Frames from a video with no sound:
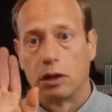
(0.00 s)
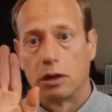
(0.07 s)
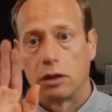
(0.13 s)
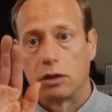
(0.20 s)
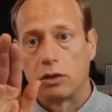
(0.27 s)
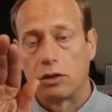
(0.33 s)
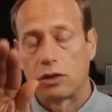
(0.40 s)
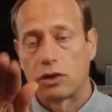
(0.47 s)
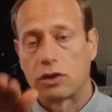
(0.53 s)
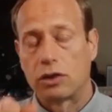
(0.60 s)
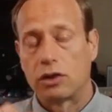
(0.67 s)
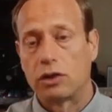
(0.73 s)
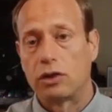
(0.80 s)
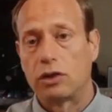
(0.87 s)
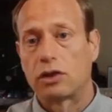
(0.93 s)

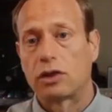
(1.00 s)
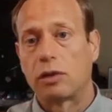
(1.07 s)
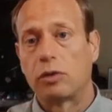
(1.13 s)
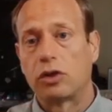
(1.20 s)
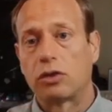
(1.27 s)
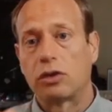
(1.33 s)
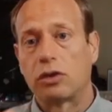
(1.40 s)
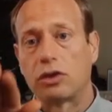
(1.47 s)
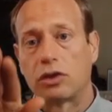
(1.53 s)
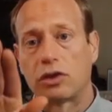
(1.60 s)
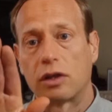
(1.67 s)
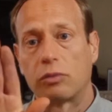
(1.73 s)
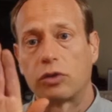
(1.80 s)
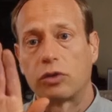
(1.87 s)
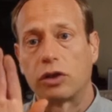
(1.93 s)
These symmetry is just
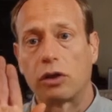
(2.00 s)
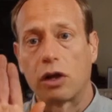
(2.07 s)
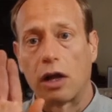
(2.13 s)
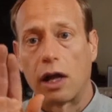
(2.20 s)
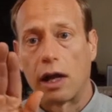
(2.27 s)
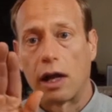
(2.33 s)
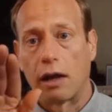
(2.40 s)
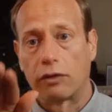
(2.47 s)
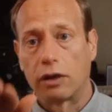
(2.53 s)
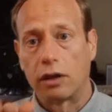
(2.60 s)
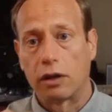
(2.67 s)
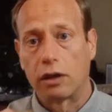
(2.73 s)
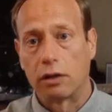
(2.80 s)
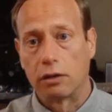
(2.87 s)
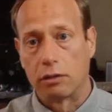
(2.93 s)
something you're going to have to
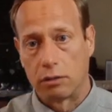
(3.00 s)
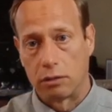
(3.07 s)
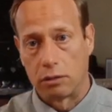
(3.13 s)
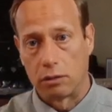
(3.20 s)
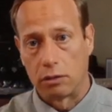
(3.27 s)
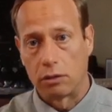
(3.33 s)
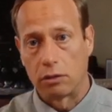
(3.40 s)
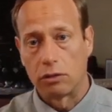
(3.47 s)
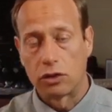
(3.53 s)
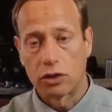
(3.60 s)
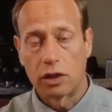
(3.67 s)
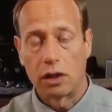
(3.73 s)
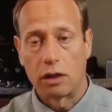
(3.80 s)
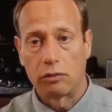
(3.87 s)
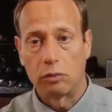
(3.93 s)
get. You're just going
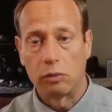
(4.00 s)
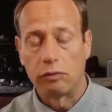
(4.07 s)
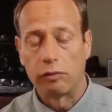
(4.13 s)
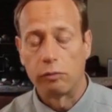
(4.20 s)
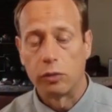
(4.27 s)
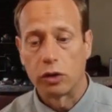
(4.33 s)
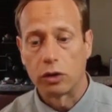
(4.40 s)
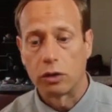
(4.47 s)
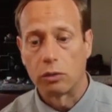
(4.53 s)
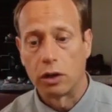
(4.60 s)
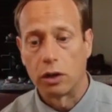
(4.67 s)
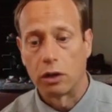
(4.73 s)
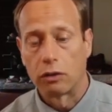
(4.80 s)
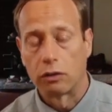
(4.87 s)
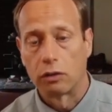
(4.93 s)
to have to be familiar
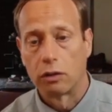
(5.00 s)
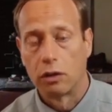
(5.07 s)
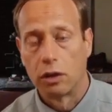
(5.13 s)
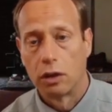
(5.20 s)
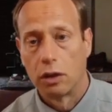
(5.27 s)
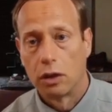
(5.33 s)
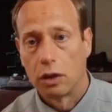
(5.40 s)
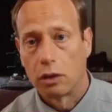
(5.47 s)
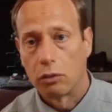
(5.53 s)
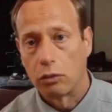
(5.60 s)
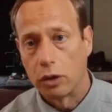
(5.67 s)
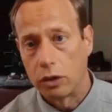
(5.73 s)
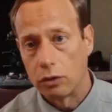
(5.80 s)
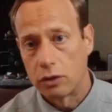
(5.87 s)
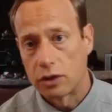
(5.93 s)
with
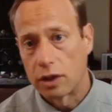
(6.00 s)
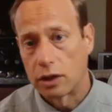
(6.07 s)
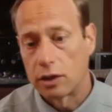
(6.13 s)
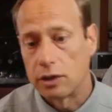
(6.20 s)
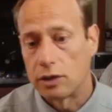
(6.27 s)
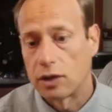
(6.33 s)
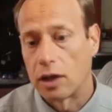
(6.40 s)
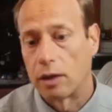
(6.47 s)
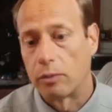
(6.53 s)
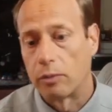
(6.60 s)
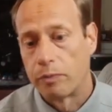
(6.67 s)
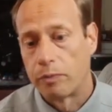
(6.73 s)
when you set these up.